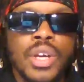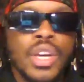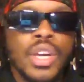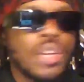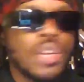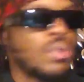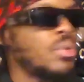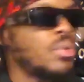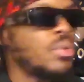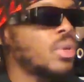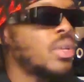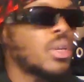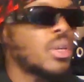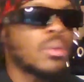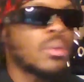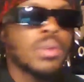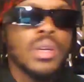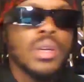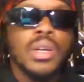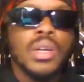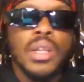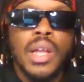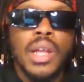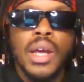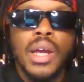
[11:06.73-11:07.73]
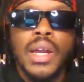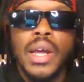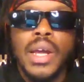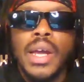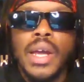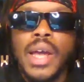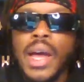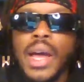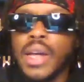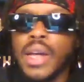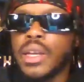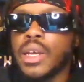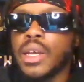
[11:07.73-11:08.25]
you end up looking like that
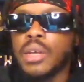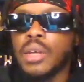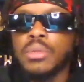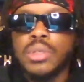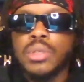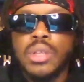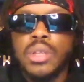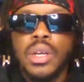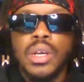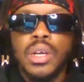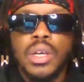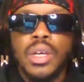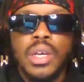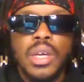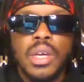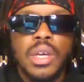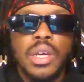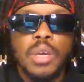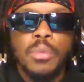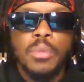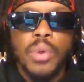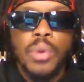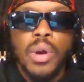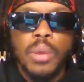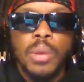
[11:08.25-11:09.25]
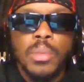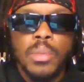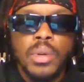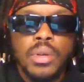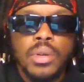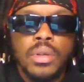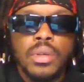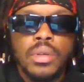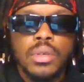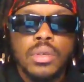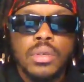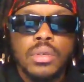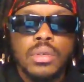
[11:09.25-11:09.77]
goddamn slut Kiki Palmer.
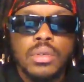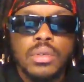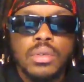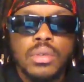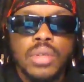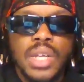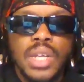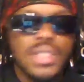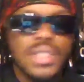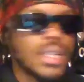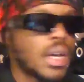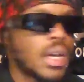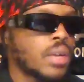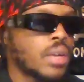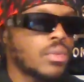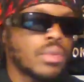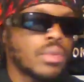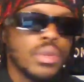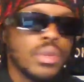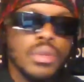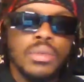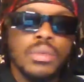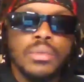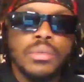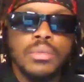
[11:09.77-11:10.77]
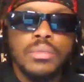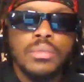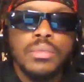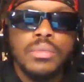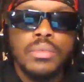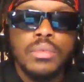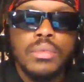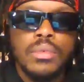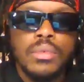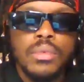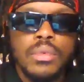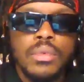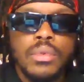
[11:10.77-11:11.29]
That's how you look.
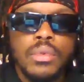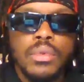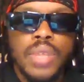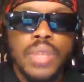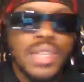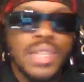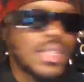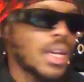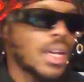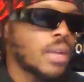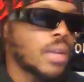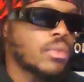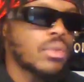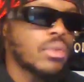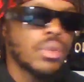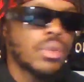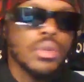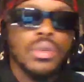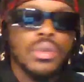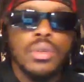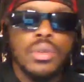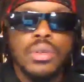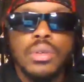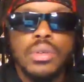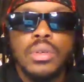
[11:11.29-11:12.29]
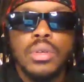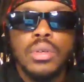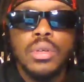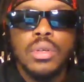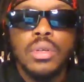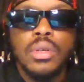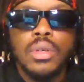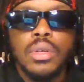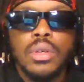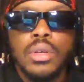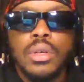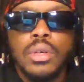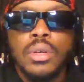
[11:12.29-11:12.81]
That's how you look.
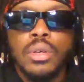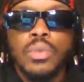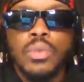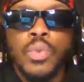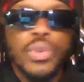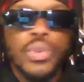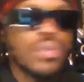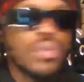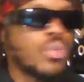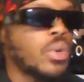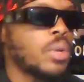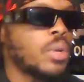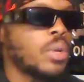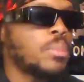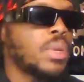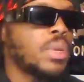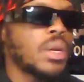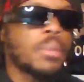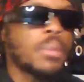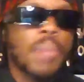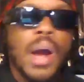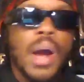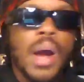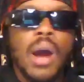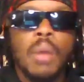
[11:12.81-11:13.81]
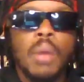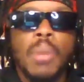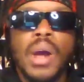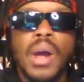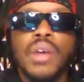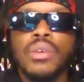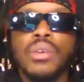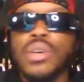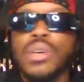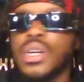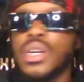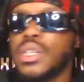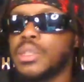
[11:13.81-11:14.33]
When you want to be empowered by
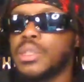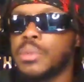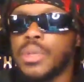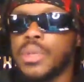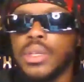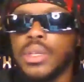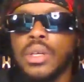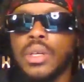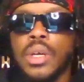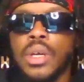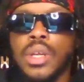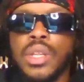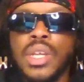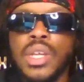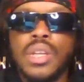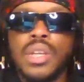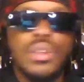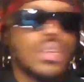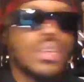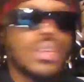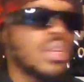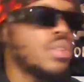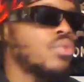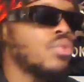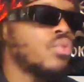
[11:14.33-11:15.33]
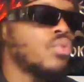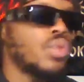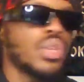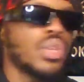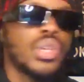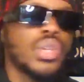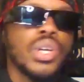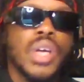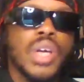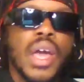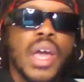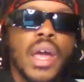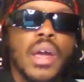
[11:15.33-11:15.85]
your husband, then you can
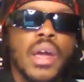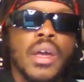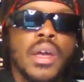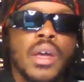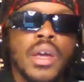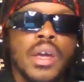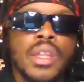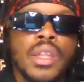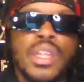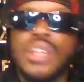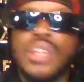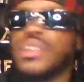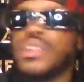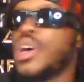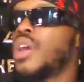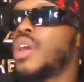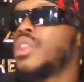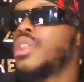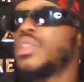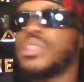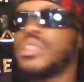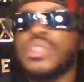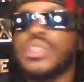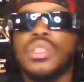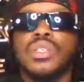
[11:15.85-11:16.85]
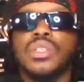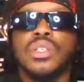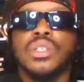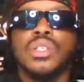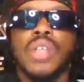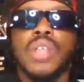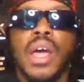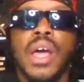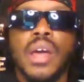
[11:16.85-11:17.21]
look at these other sisters out